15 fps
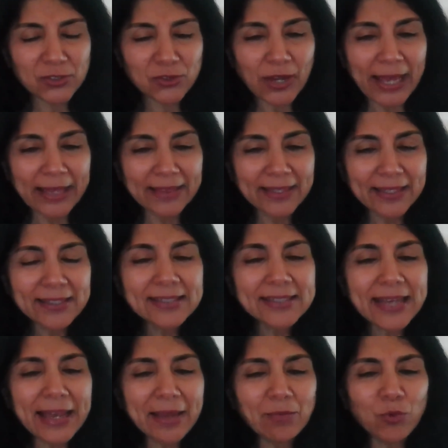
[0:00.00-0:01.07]
So at this
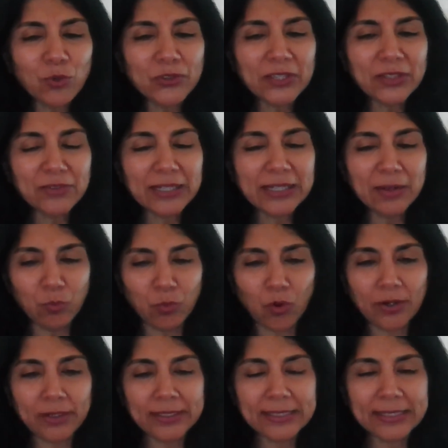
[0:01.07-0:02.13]
time, what they really
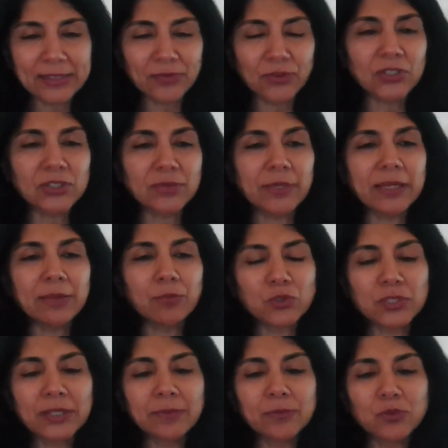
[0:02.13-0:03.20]
want is for Kashmiri
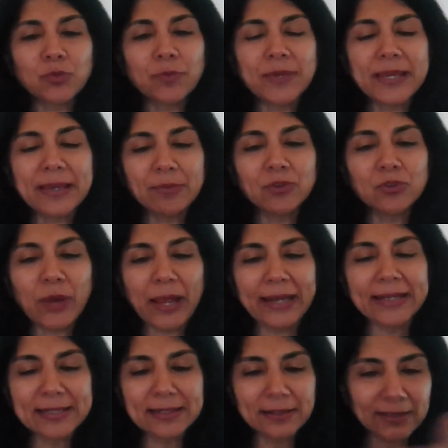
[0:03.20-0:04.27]
Muslims to be able to
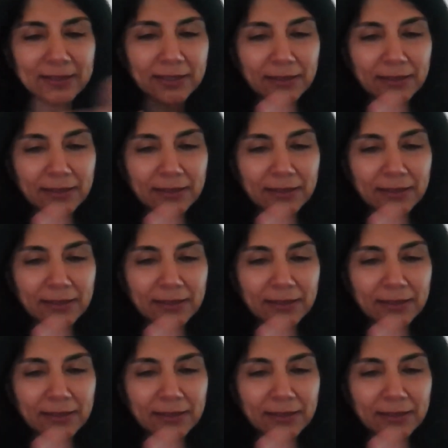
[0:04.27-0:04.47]
enter